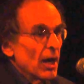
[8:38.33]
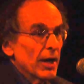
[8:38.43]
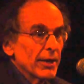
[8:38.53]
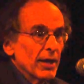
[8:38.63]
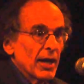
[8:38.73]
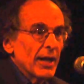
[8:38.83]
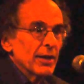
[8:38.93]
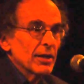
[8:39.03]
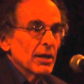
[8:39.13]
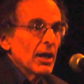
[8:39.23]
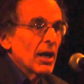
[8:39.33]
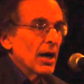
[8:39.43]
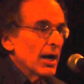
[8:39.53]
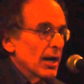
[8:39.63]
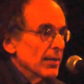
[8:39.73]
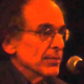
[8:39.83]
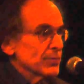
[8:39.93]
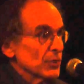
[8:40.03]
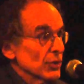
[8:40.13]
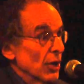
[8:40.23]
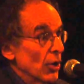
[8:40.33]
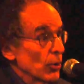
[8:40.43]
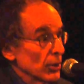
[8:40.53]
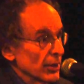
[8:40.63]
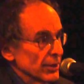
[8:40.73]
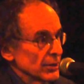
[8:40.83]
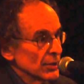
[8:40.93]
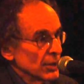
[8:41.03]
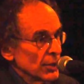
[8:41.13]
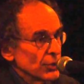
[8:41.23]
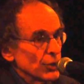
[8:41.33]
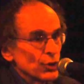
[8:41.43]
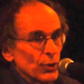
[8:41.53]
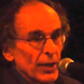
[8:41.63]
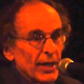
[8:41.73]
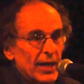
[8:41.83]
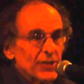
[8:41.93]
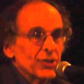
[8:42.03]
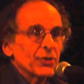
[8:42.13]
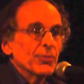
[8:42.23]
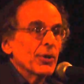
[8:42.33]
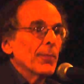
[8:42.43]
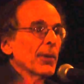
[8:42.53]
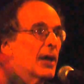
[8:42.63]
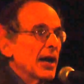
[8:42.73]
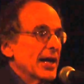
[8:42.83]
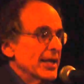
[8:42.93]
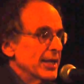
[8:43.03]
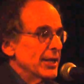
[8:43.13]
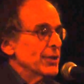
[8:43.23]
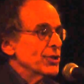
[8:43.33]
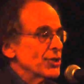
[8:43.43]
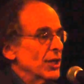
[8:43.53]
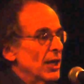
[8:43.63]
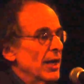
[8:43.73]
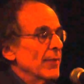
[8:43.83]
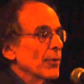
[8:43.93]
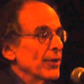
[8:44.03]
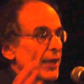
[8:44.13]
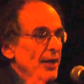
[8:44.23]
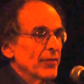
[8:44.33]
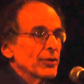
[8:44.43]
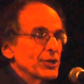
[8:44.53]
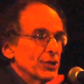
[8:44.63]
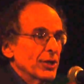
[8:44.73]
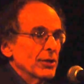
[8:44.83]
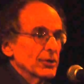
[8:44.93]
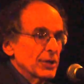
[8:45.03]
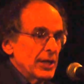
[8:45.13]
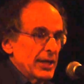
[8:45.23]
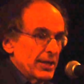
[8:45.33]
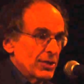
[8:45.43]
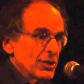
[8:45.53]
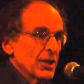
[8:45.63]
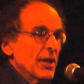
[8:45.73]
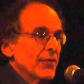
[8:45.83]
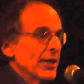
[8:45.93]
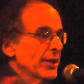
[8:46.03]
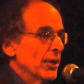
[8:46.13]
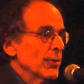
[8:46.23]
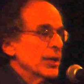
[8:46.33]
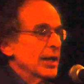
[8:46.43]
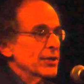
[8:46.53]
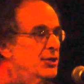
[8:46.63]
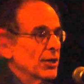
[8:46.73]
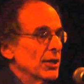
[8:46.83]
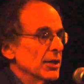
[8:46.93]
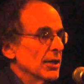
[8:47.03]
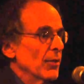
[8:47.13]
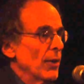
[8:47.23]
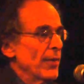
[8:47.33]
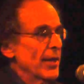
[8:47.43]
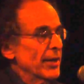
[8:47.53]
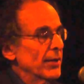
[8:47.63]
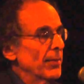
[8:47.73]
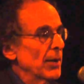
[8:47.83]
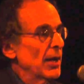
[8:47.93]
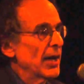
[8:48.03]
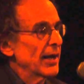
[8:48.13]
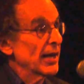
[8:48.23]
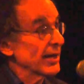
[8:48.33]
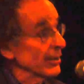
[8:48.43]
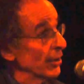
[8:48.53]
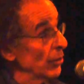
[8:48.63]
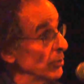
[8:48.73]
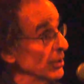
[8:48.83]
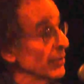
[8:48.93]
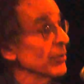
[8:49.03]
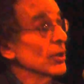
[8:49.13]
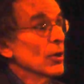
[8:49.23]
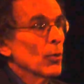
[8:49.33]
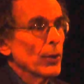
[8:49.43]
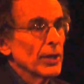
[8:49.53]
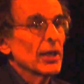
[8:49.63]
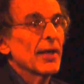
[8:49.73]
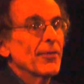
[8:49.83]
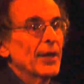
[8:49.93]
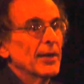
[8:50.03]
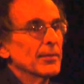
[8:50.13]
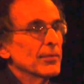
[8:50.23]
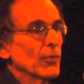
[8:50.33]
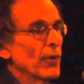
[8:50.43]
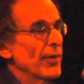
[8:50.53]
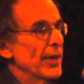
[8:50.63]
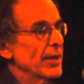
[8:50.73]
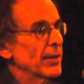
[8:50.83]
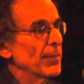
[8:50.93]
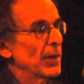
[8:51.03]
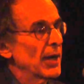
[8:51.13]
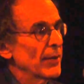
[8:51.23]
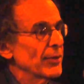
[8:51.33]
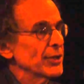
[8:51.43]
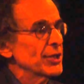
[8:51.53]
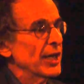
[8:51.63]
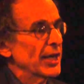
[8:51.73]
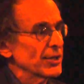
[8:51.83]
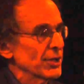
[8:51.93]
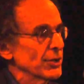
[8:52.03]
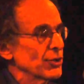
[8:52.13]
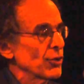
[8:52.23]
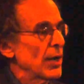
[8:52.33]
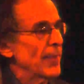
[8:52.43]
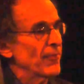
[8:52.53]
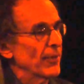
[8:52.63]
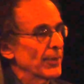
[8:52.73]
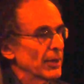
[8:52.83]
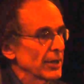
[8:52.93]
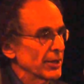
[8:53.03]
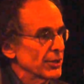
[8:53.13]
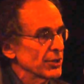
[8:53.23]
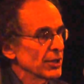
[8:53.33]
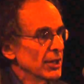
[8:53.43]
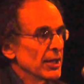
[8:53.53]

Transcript: Unlike um, Oakland, Detroit has to comply each time with every single task. They don't get to, uh, when they comply like in Oakland, we let them, when they comply with the task, it's dropped from the list.